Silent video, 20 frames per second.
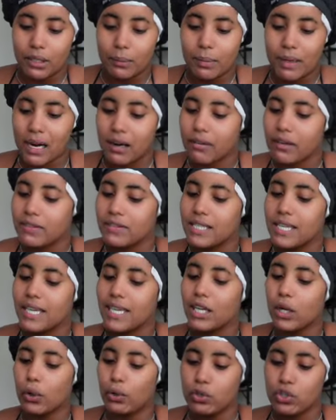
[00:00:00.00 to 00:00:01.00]
the power of
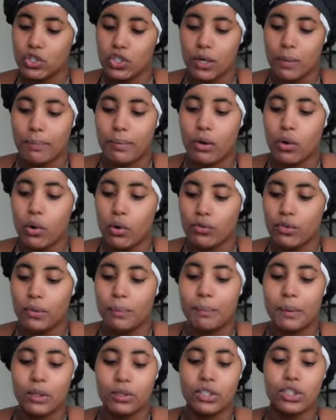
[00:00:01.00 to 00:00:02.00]
taking ownership over
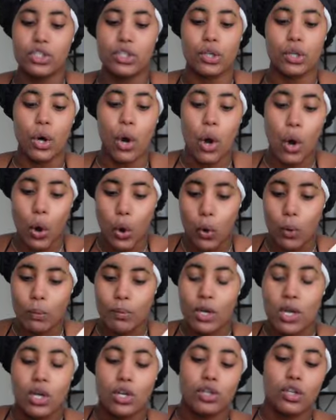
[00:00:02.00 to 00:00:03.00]
building your home,